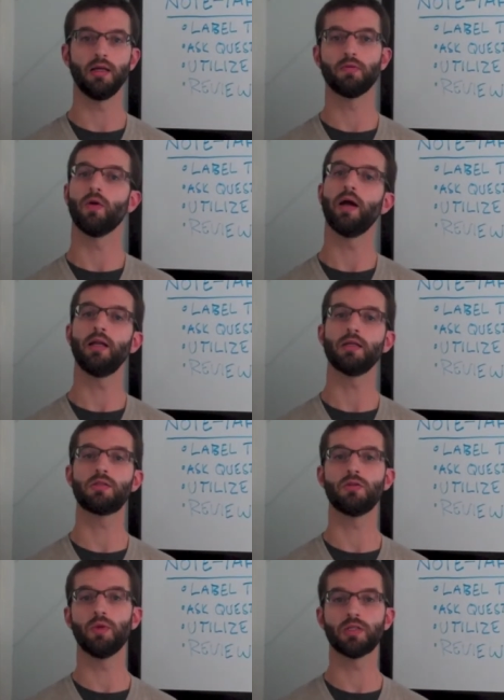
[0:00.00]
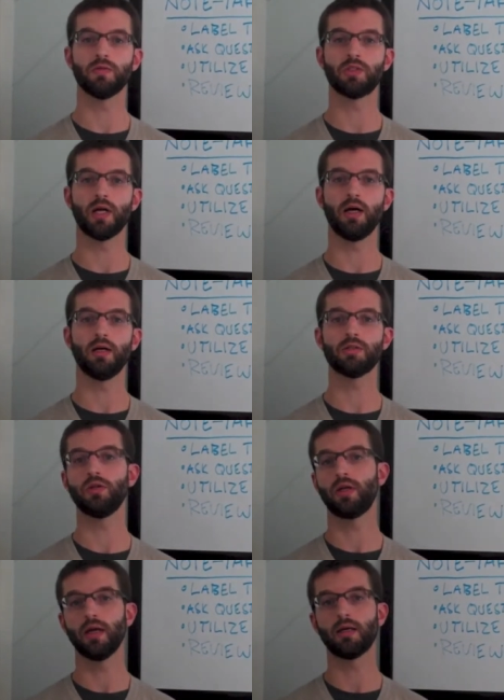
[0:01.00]
If writing is too much of a challenge
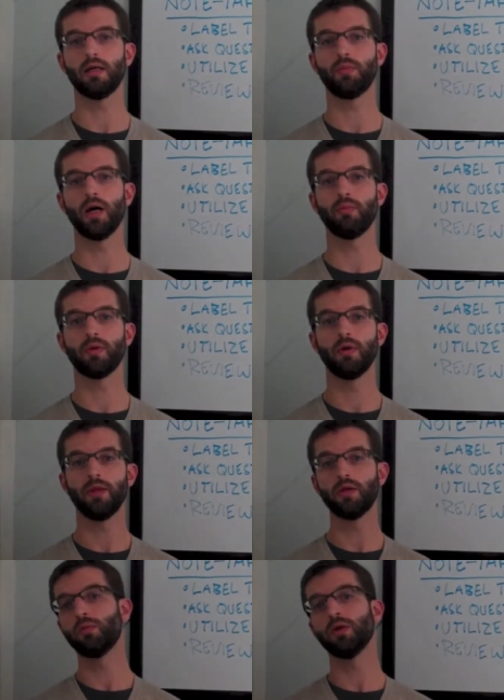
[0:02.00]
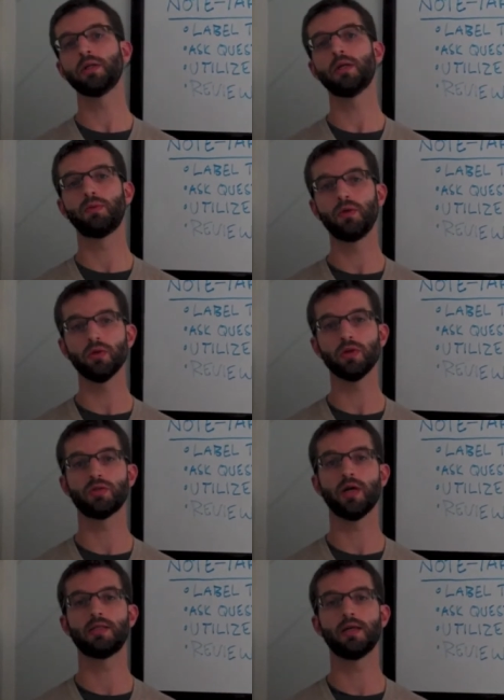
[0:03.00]
and you can't keep up, you can bring a computer and
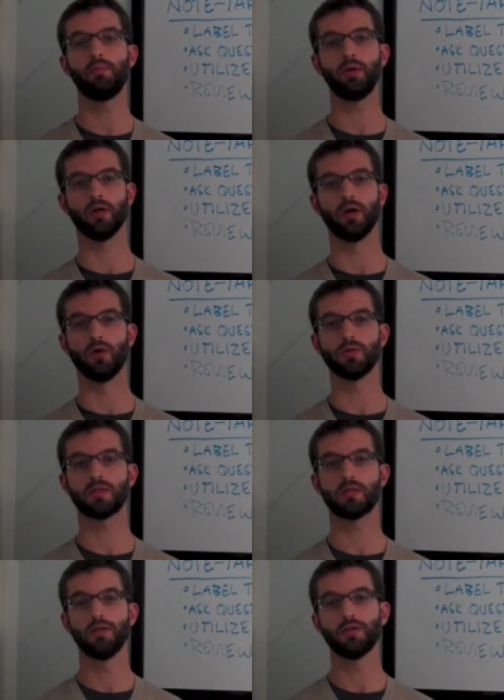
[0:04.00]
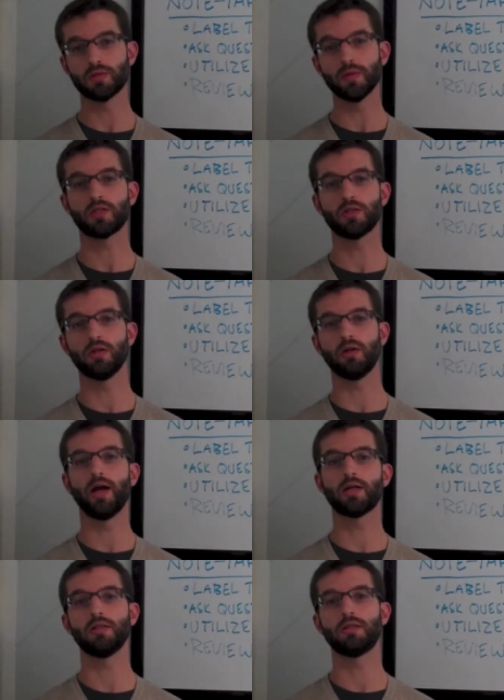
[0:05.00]
try typing your notes. Just make sure that you're
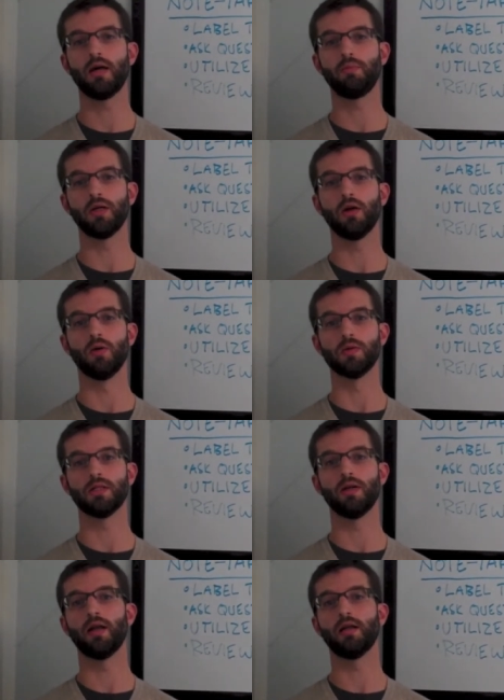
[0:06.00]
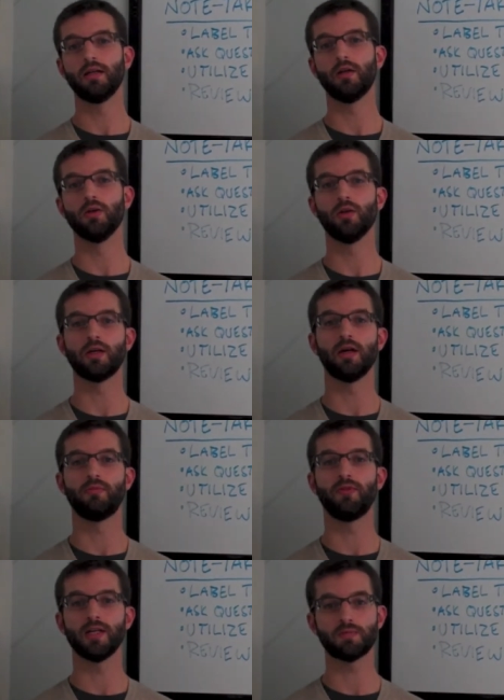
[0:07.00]
actually typing notes and not, you know, looking up
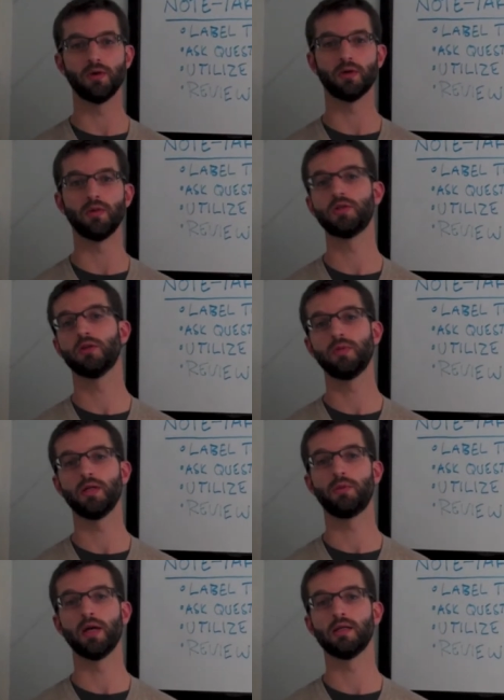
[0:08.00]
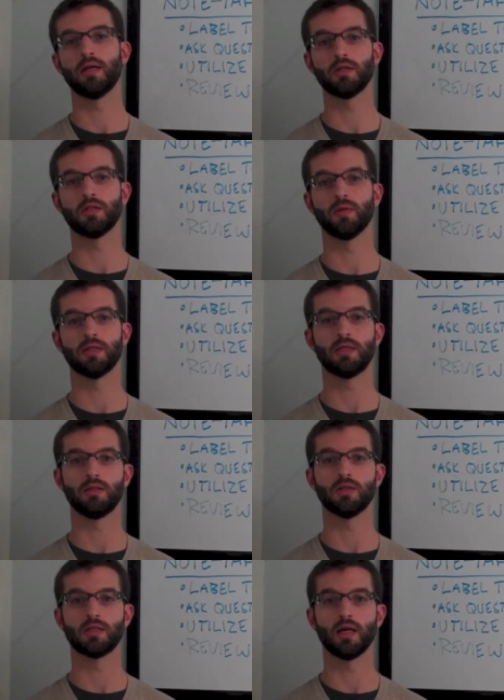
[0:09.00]
Facebook when you should be paying attention to what the
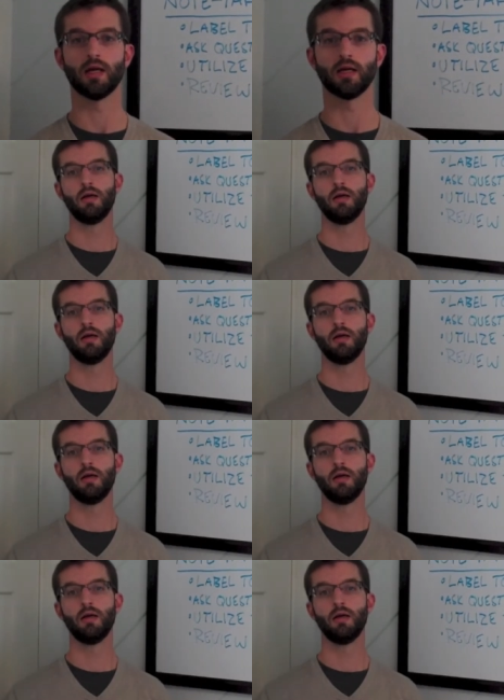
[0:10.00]
teacher's saying.